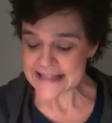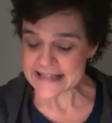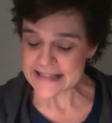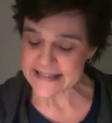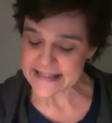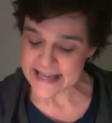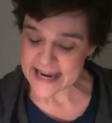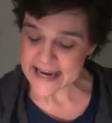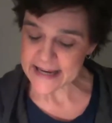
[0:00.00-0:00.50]

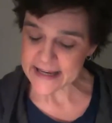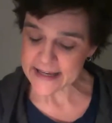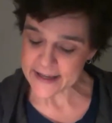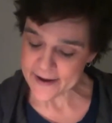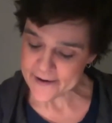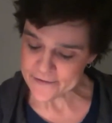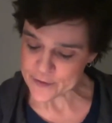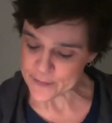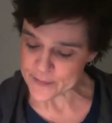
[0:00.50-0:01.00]
state
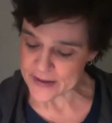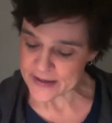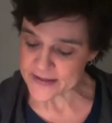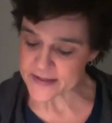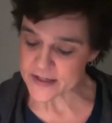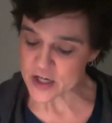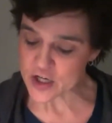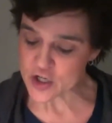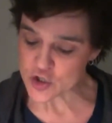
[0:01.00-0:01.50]

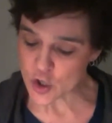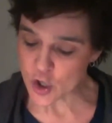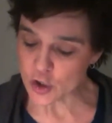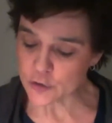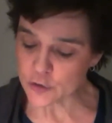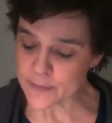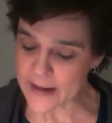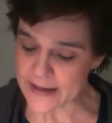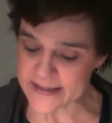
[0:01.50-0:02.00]
governments
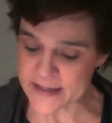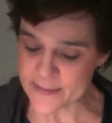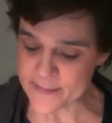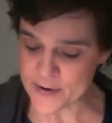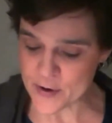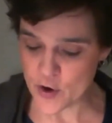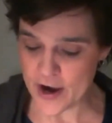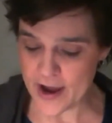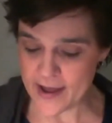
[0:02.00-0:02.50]
controlled by
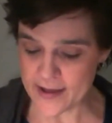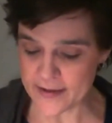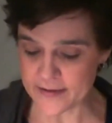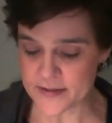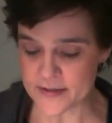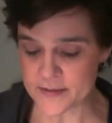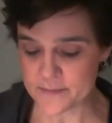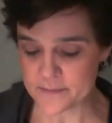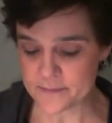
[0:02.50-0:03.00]

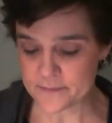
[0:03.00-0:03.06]
Democrats.